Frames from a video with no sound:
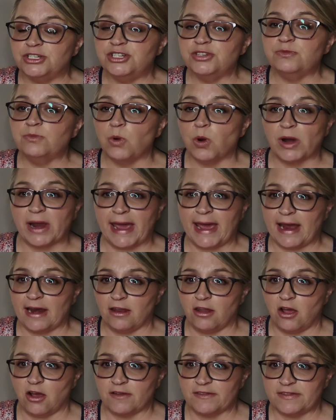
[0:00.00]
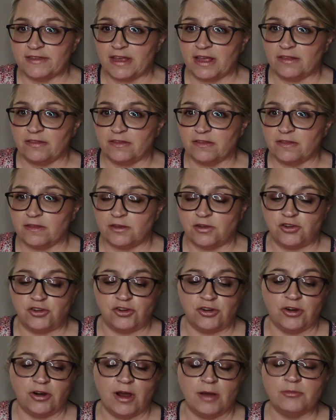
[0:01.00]
do more catalog sets
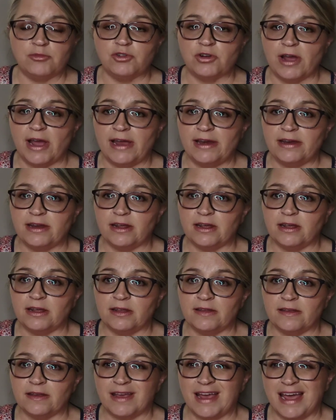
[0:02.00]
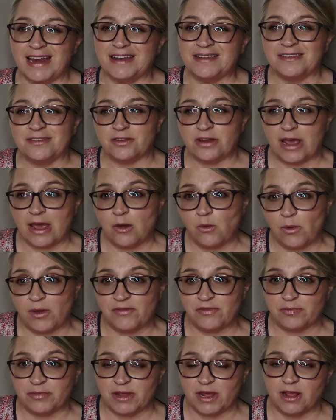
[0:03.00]
this year. I'm trying to kind of stay
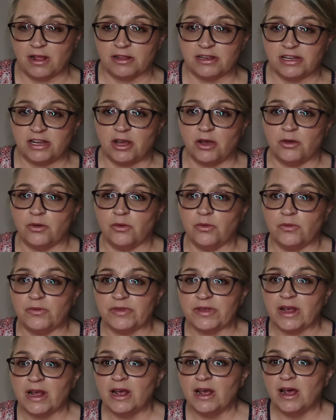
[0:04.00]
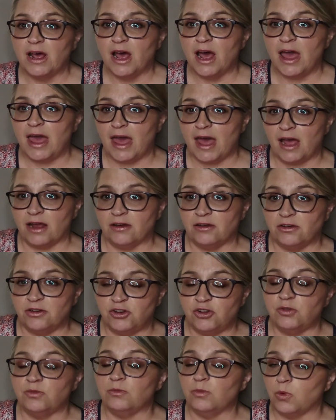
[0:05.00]
away from the LTOs and
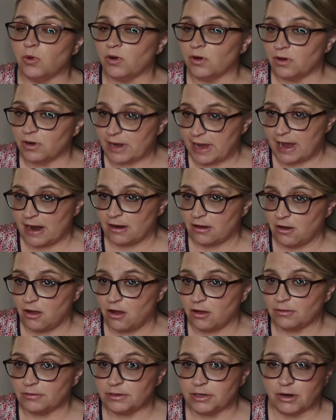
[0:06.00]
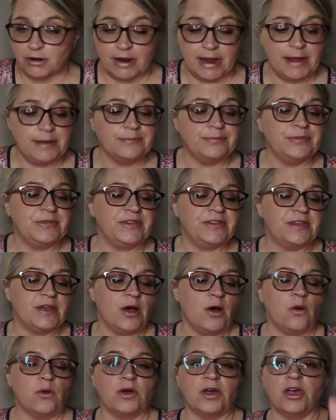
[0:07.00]
do more catalog. All right.
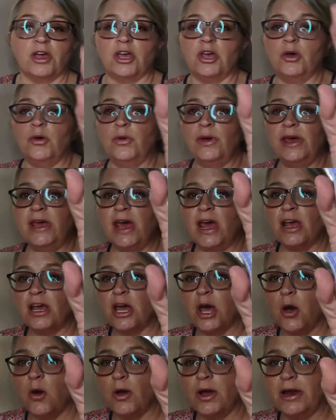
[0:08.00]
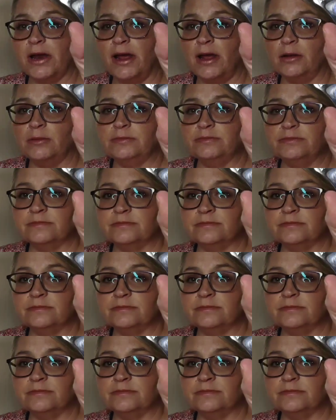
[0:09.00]
So Kukui and Coconut